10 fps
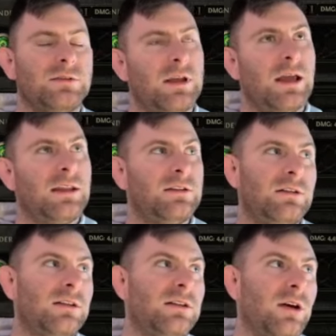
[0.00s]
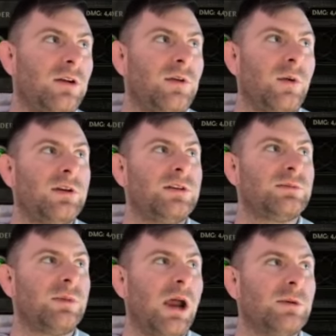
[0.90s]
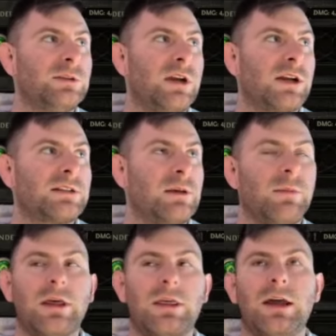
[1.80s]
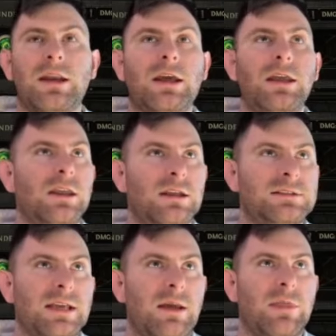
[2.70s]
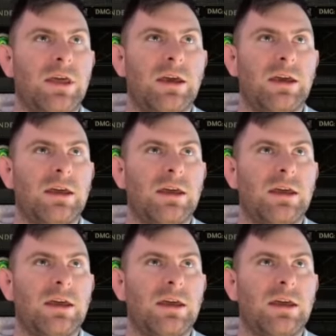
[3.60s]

and you know, if you want to use Primal Strike or something like that, it's same thing.